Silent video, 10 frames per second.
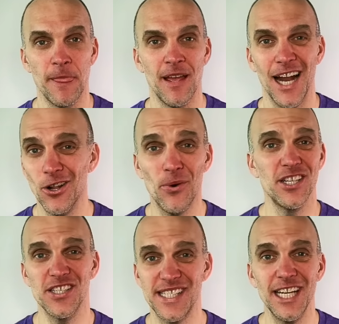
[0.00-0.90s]
I don't want to
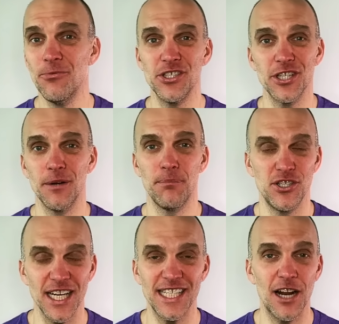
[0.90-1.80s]
just see what you're going to
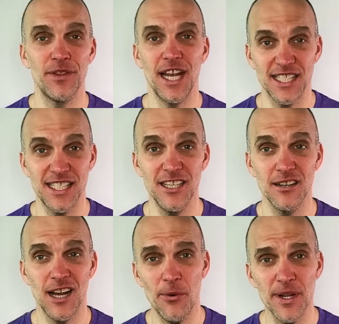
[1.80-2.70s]
project out for the next year.
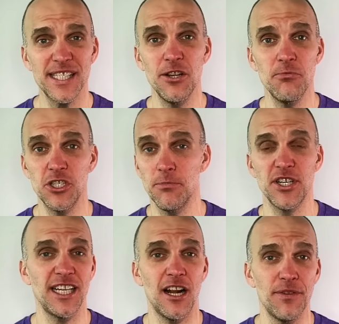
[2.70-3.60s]
I want to see what you're
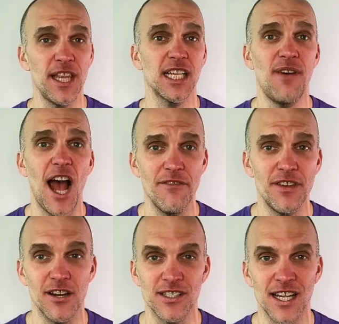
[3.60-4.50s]
projecting out for the next 5
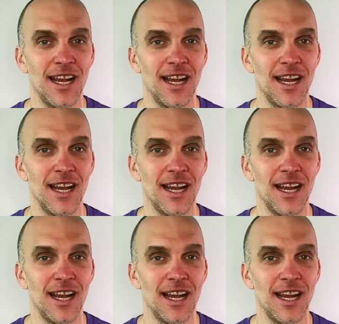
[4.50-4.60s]
years.